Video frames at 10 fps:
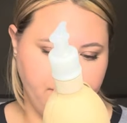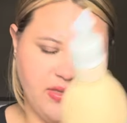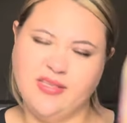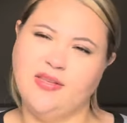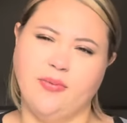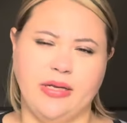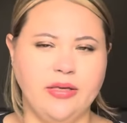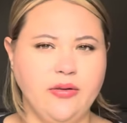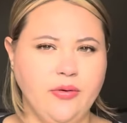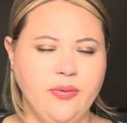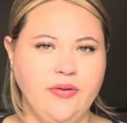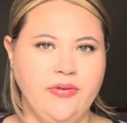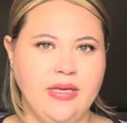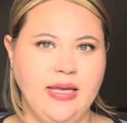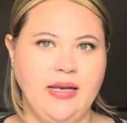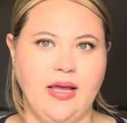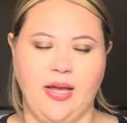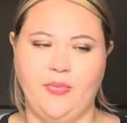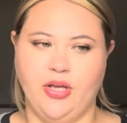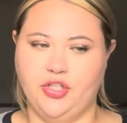Is the regular one vegan?
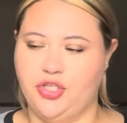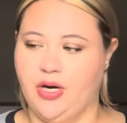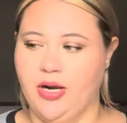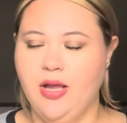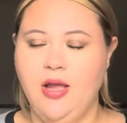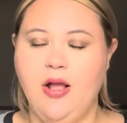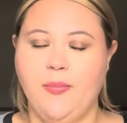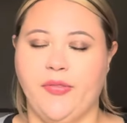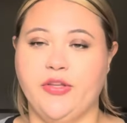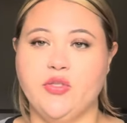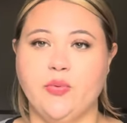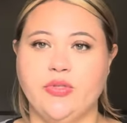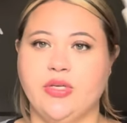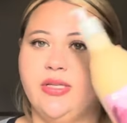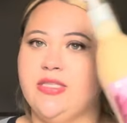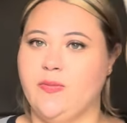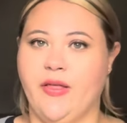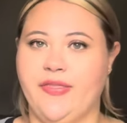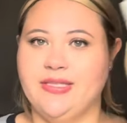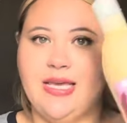I'm not sure, but this one was good,
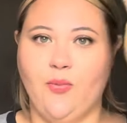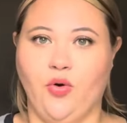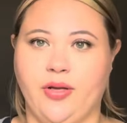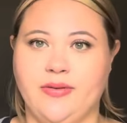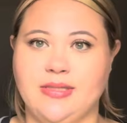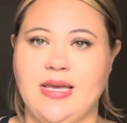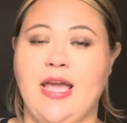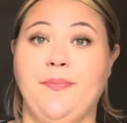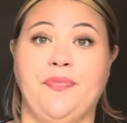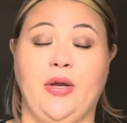smelled the same, worked the same.